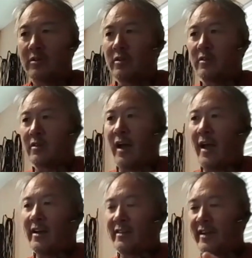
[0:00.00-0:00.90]
because I
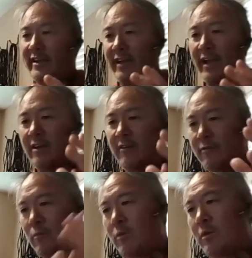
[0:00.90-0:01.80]
had to take data
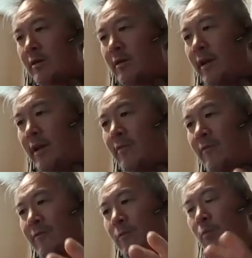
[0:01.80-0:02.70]
from
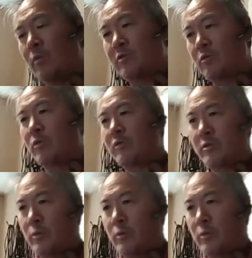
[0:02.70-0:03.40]
one source